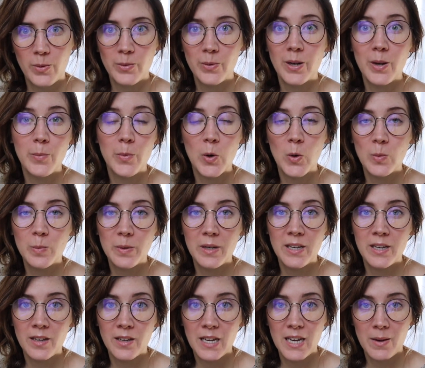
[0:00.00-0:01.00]
what I'm
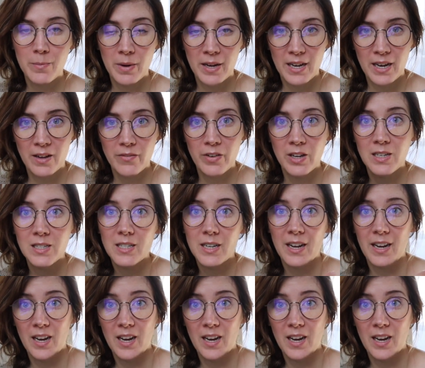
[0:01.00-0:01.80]
opening in my Advent.